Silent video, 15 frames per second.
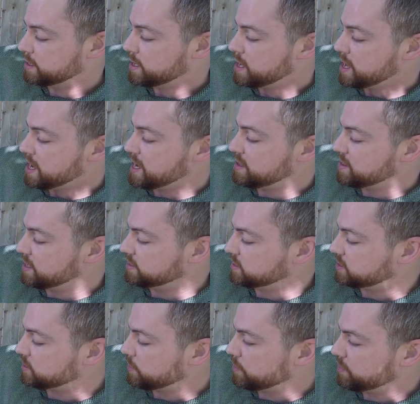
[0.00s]
He then
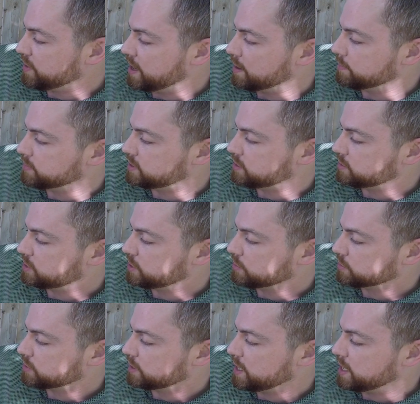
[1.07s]
sold them to
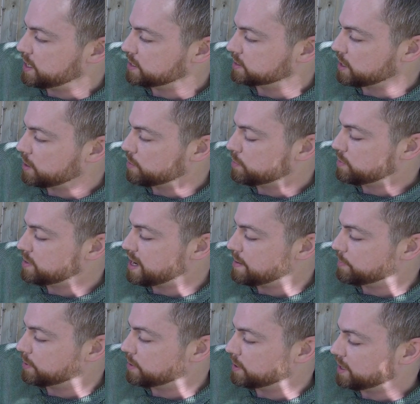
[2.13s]
children in his own
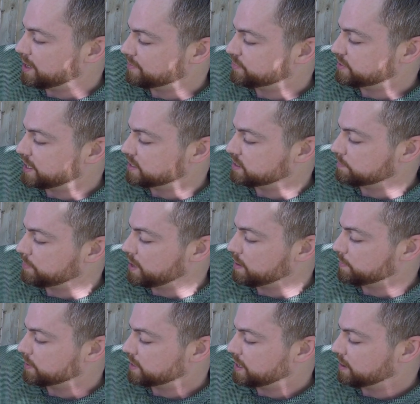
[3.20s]
neighborhood of Santa
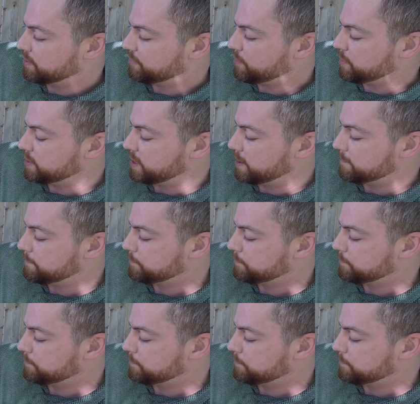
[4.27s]
Barbara, California.